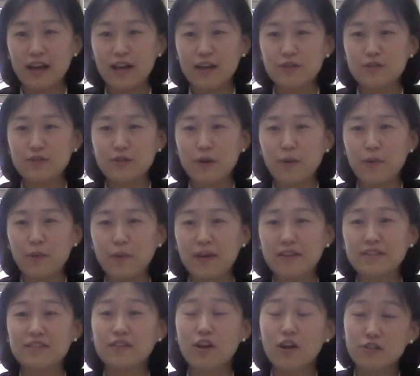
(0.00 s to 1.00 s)
So
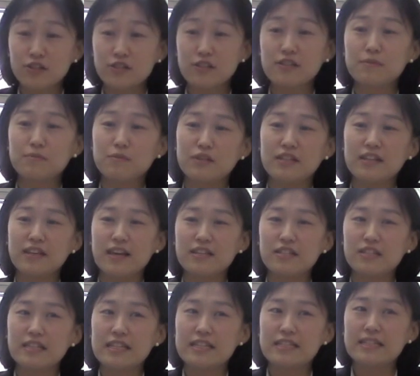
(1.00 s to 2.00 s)
intercultural
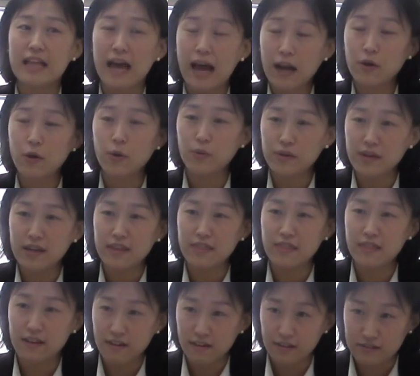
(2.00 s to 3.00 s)
communication is not only
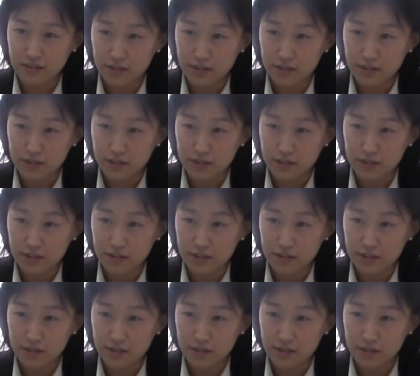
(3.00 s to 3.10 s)
the